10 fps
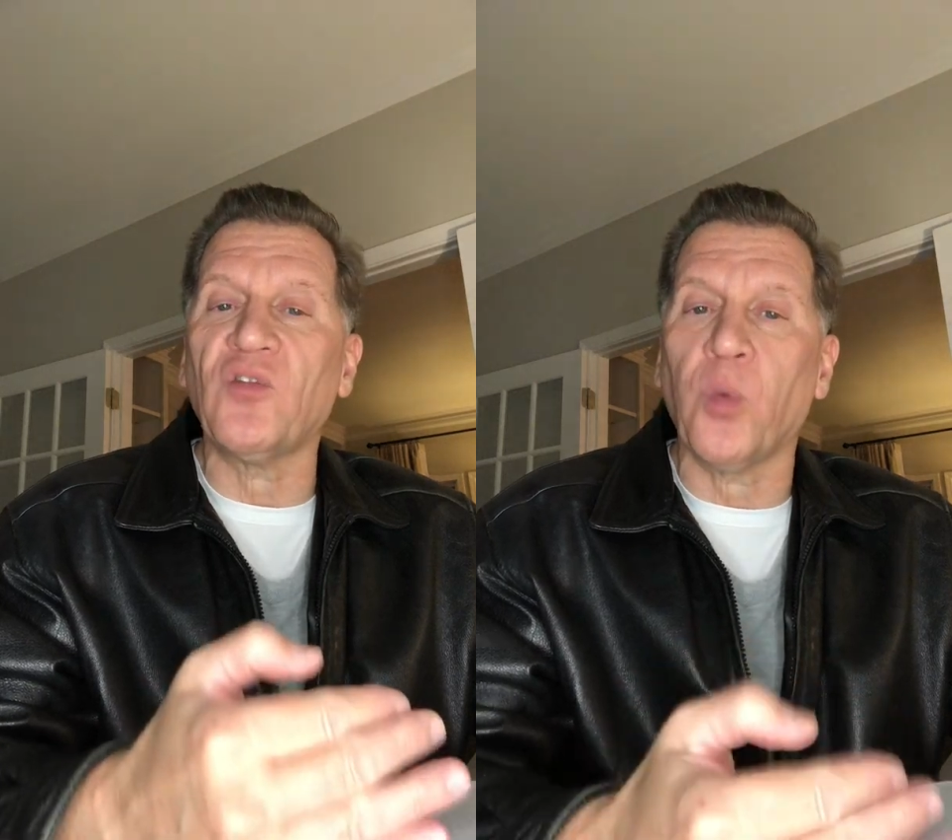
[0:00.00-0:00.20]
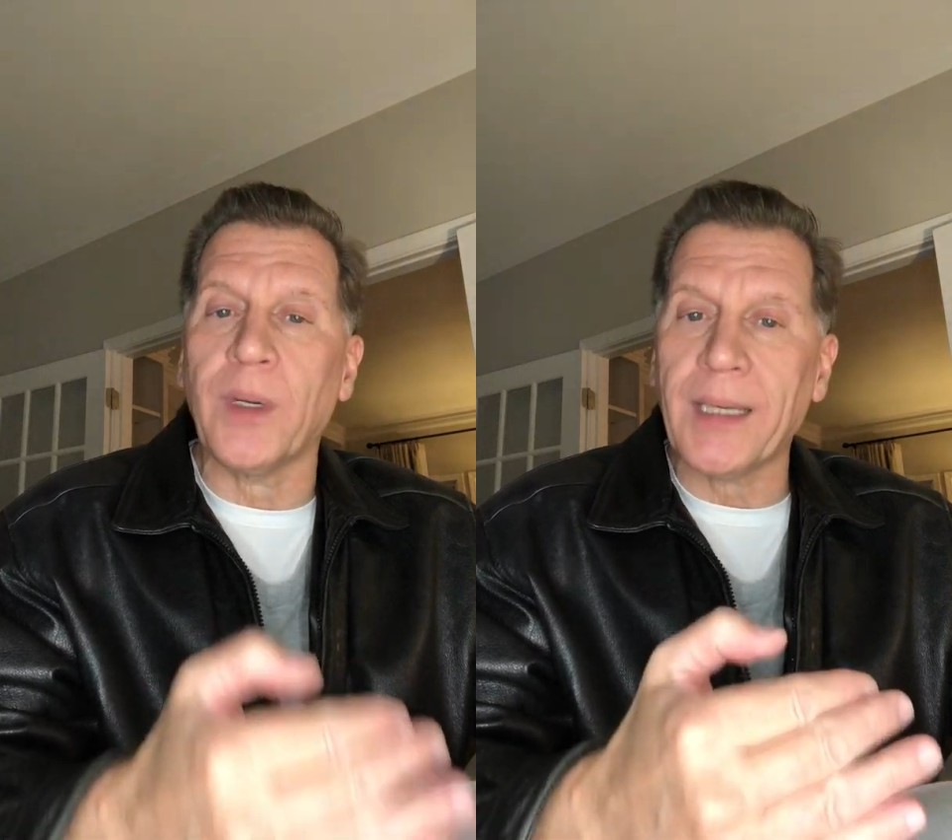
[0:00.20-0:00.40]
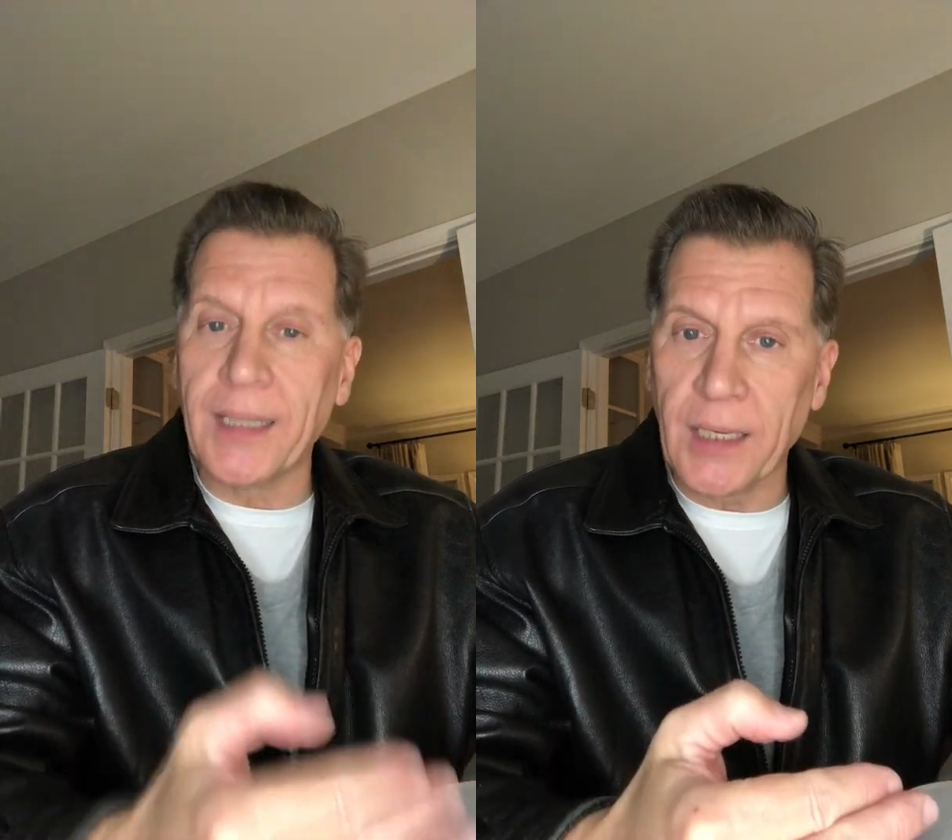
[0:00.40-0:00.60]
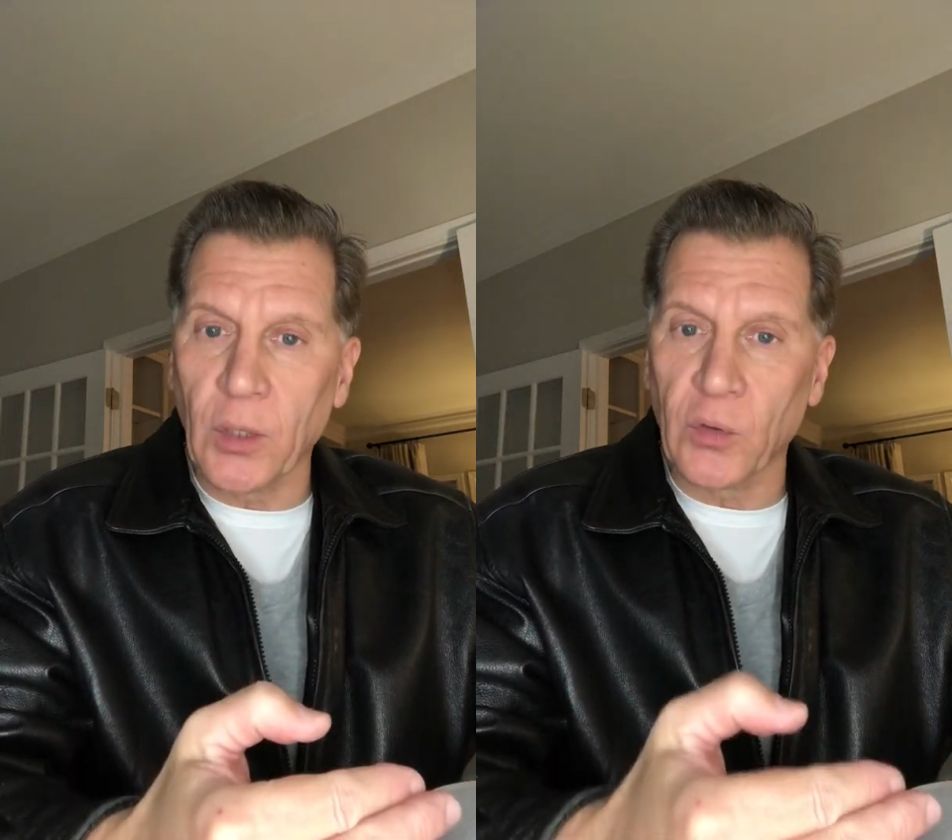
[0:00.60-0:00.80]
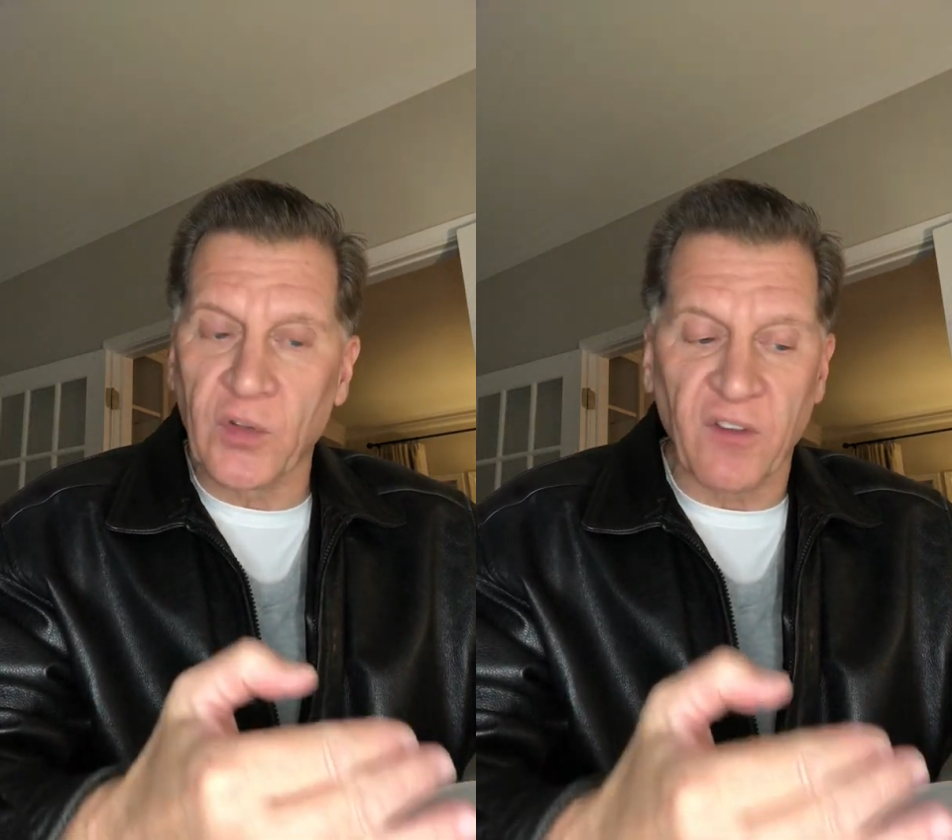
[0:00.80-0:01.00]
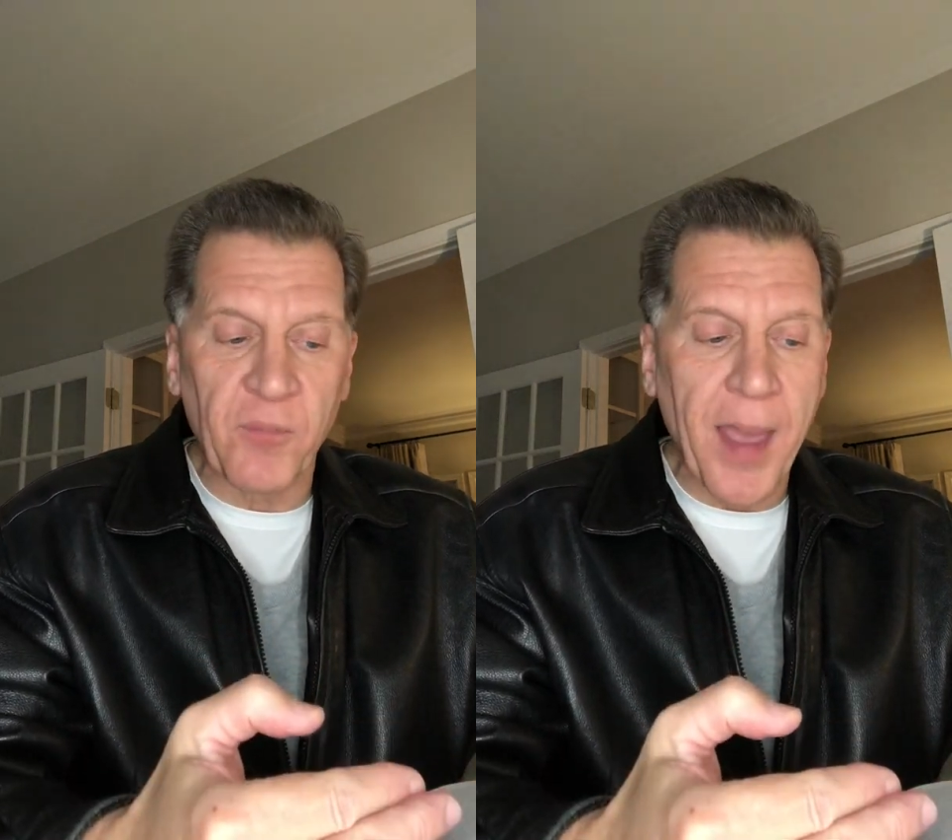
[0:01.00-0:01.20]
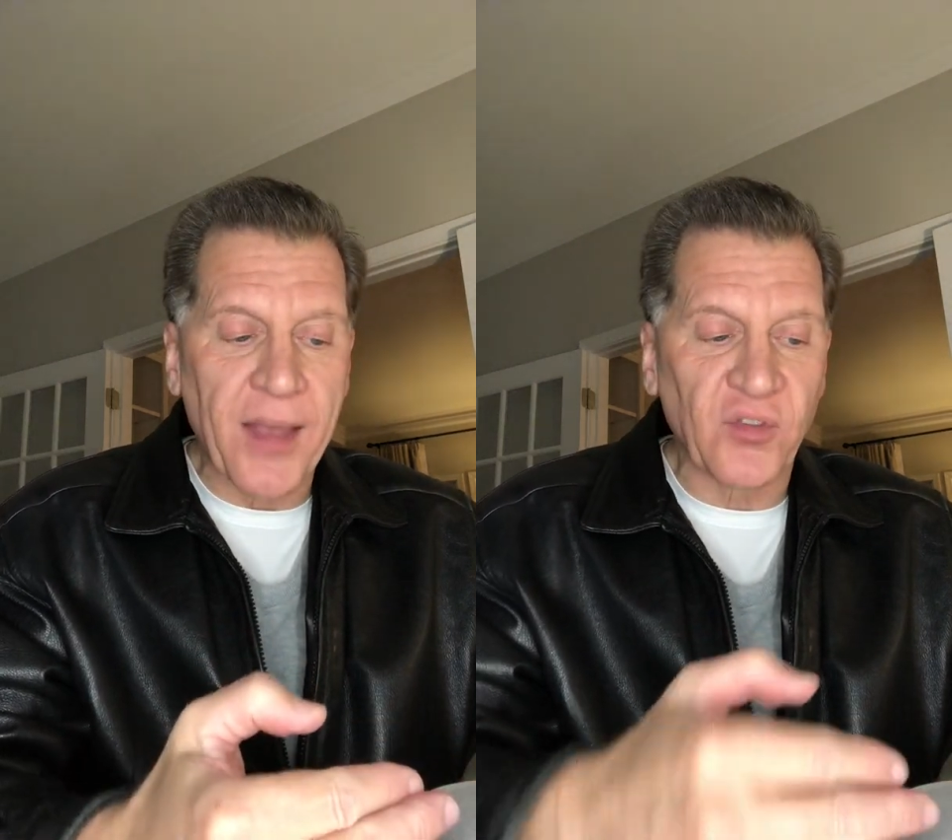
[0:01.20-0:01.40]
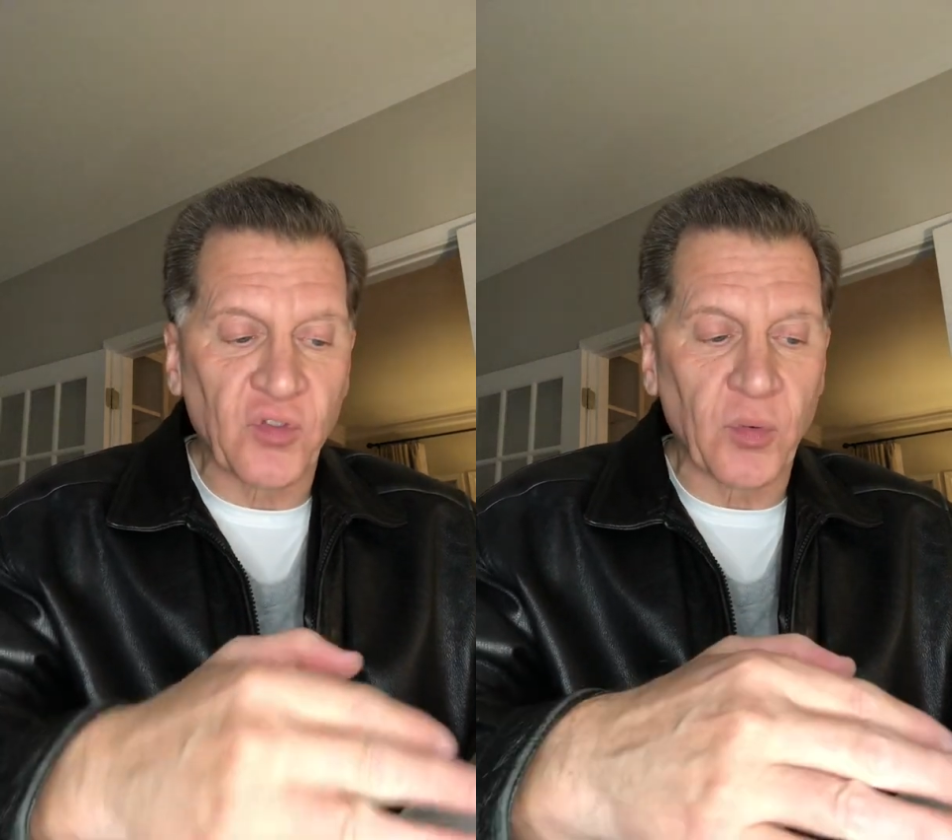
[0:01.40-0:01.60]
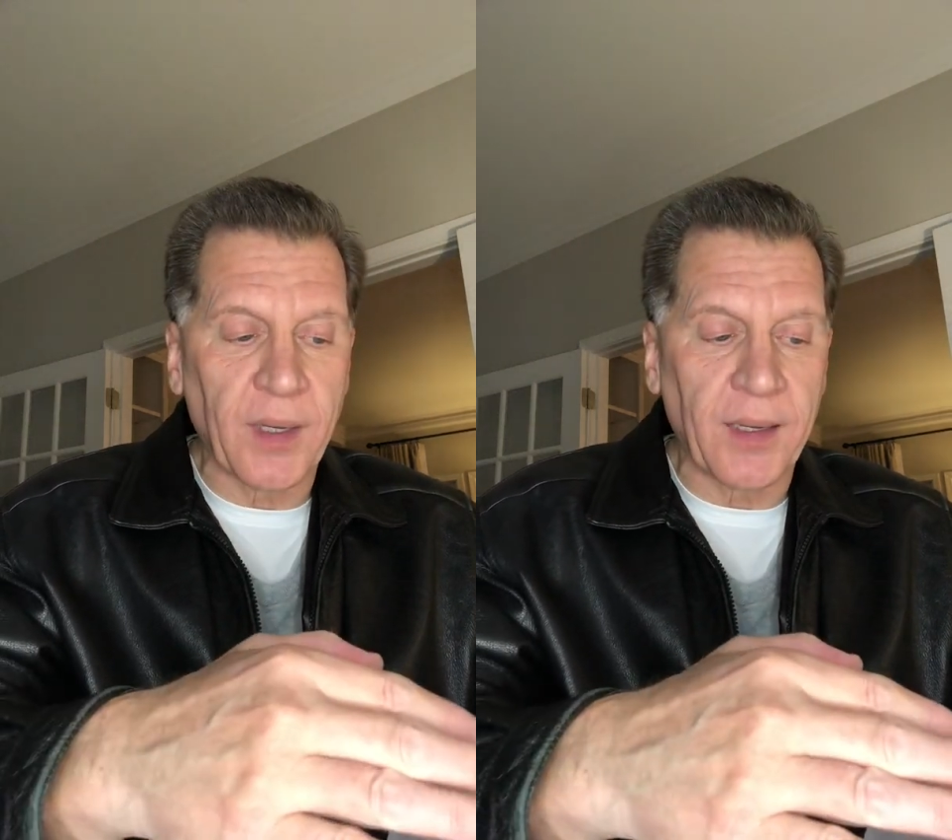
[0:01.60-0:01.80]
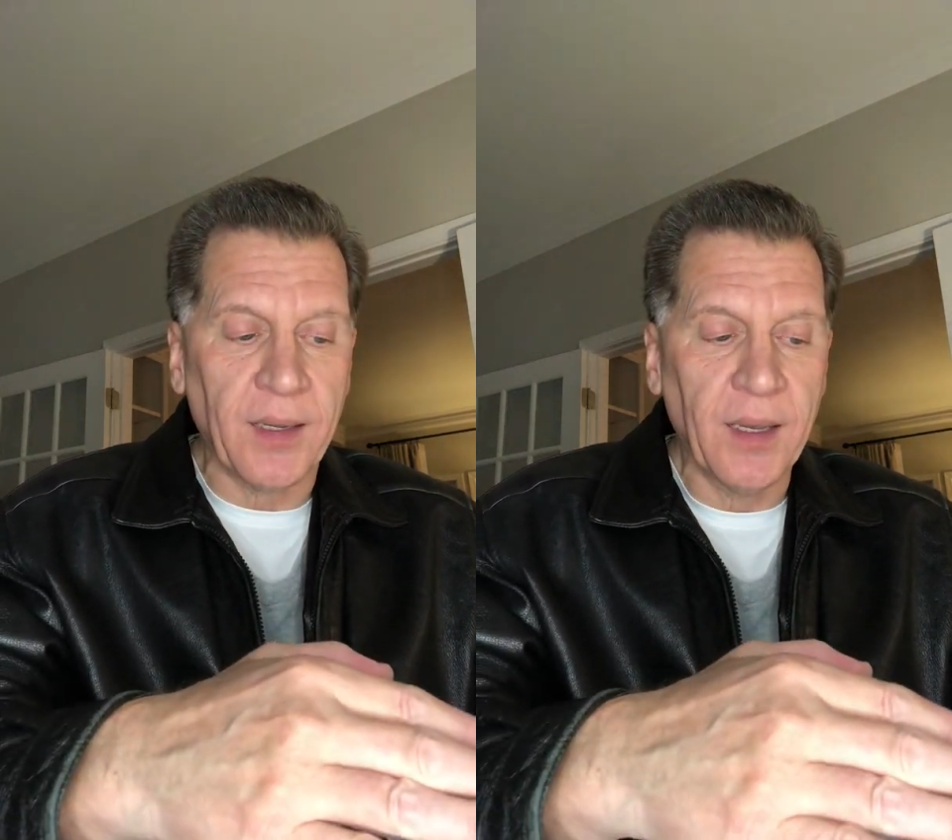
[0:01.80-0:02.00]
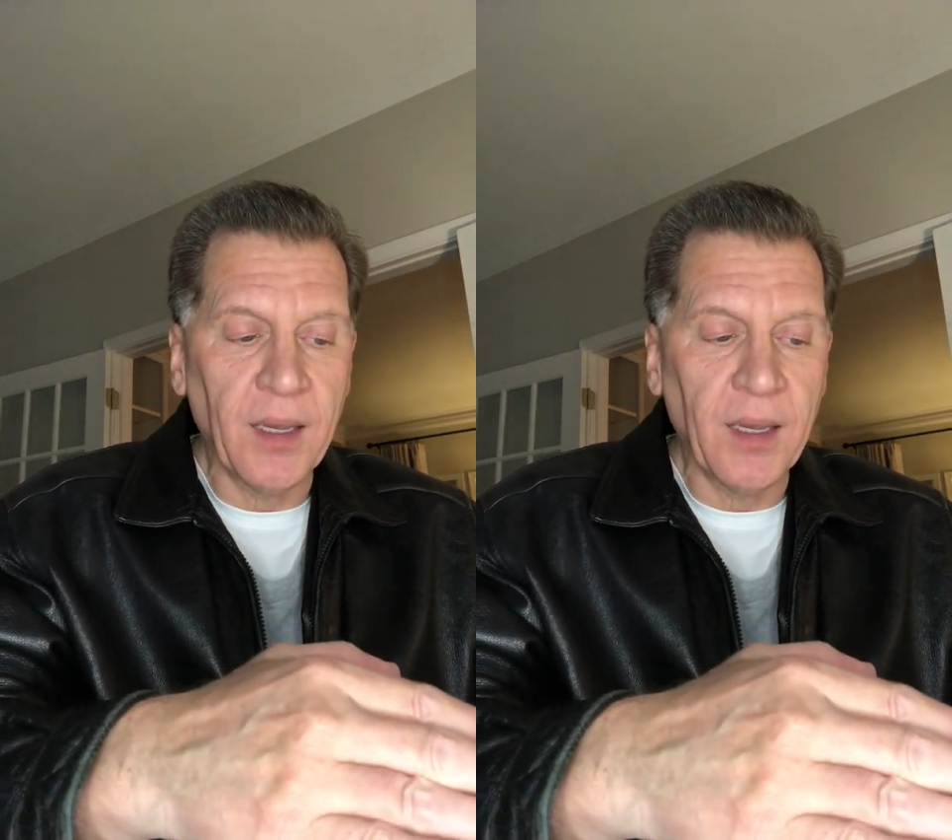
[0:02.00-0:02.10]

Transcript: 20 years of pastoring